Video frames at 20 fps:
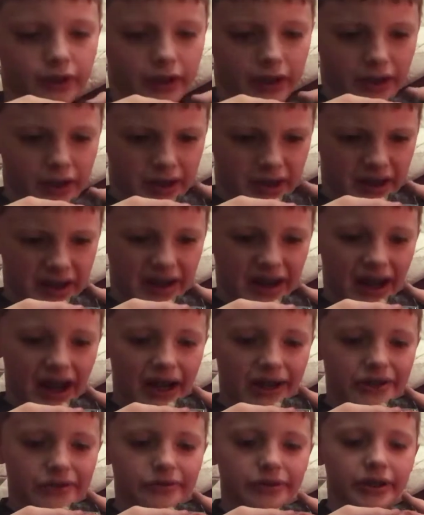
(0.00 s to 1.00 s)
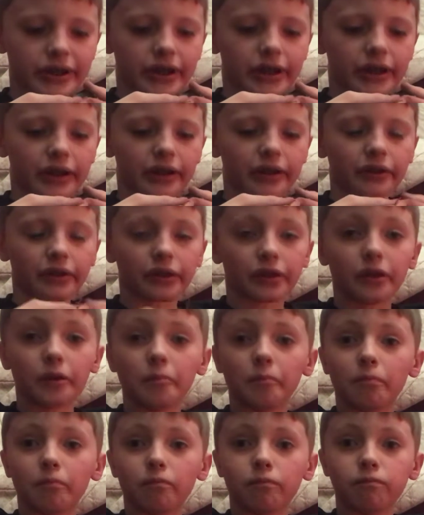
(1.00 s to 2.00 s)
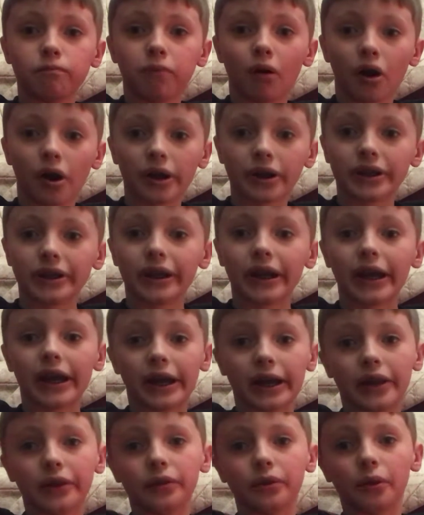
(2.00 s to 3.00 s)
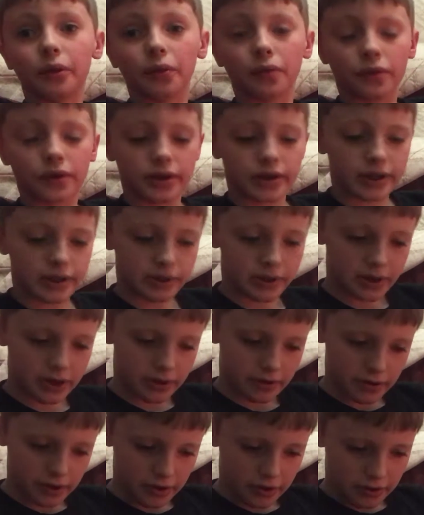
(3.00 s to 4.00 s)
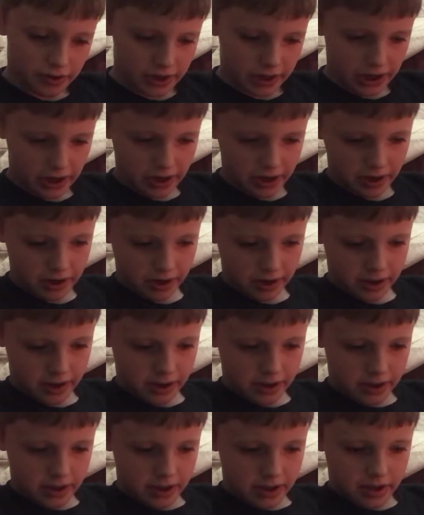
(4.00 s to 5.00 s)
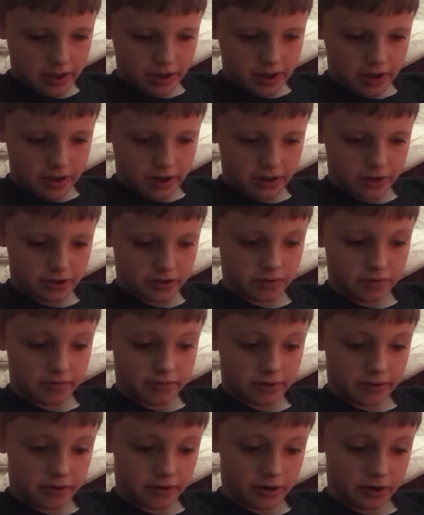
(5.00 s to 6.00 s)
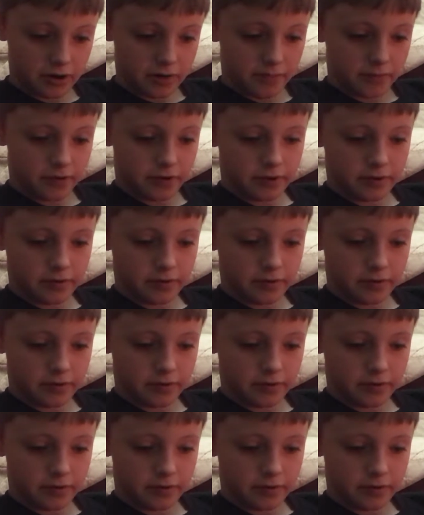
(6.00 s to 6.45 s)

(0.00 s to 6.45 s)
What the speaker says: And actually getting the body and the interior on here is the really hard part.